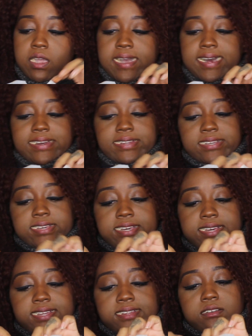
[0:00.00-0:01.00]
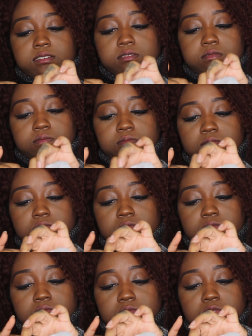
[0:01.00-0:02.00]
I didn't get
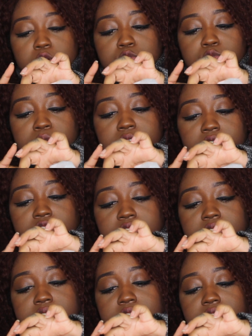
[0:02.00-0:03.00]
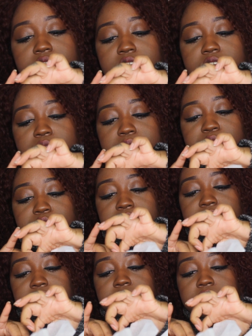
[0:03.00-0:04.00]
those 100 sections didn't reach
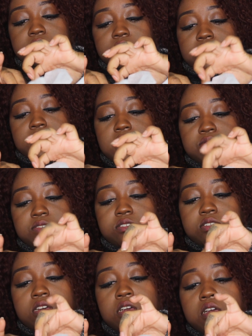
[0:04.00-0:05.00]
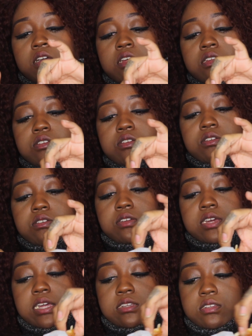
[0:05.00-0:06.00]
250 until I
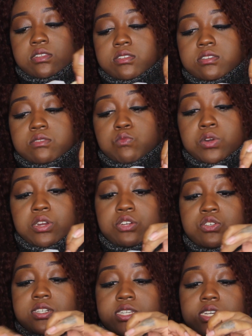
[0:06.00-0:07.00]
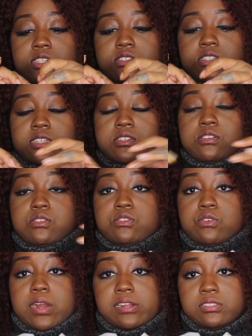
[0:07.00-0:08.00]
got to this 100 sections that's
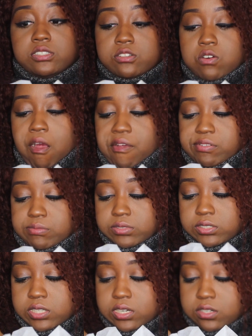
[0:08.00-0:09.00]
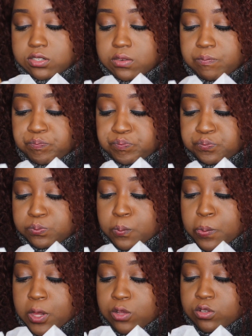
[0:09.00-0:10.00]
directly across from the stage.
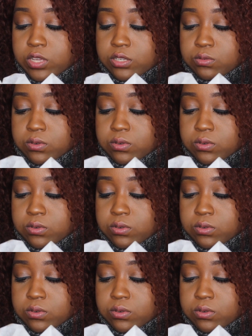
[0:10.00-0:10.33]
So that's